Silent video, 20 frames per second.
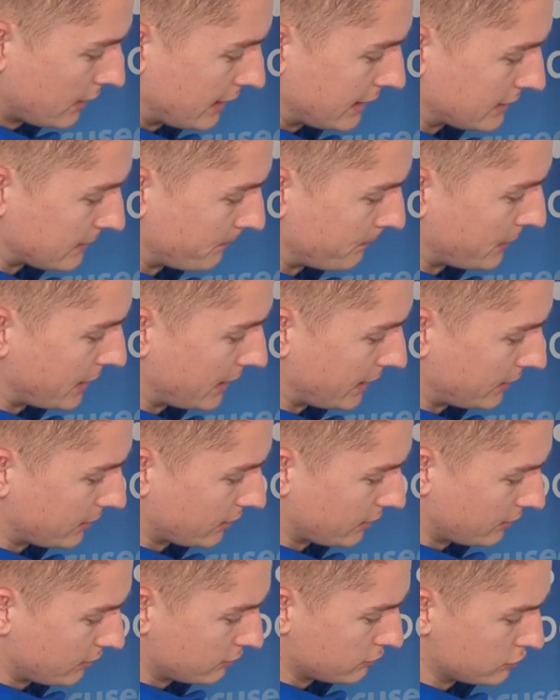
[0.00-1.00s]
it's a
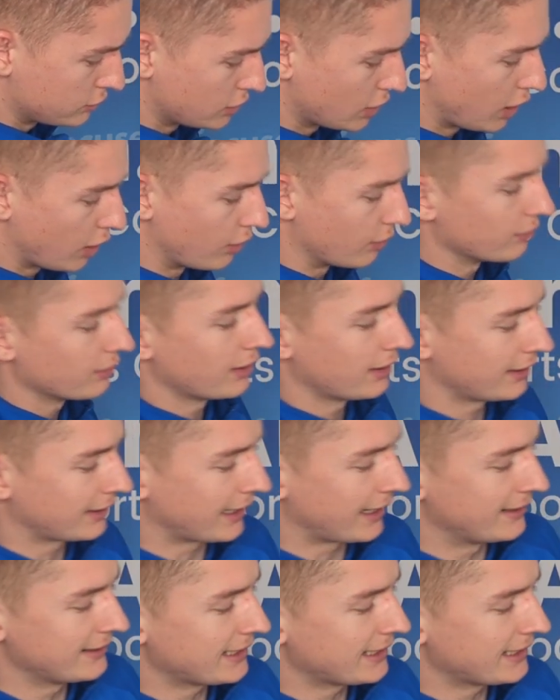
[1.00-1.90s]
big no, okay?